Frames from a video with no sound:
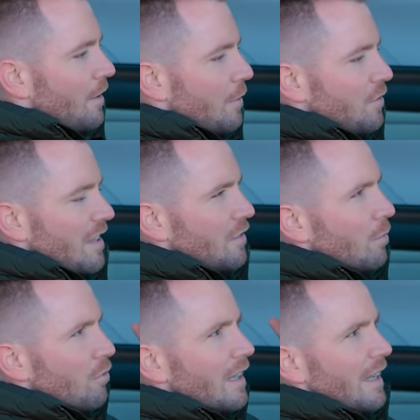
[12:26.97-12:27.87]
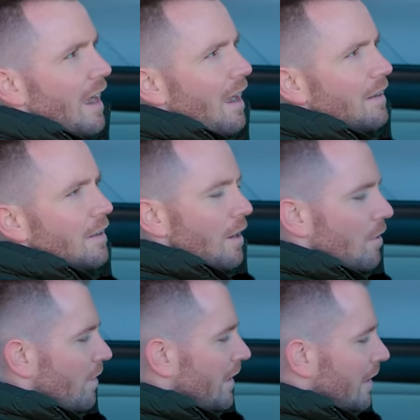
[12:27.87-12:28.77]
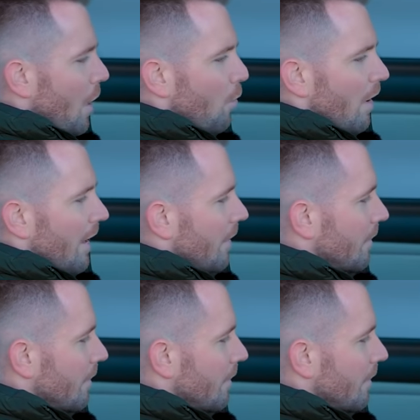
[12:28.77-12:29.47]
You sit up really high and you can't really lower it.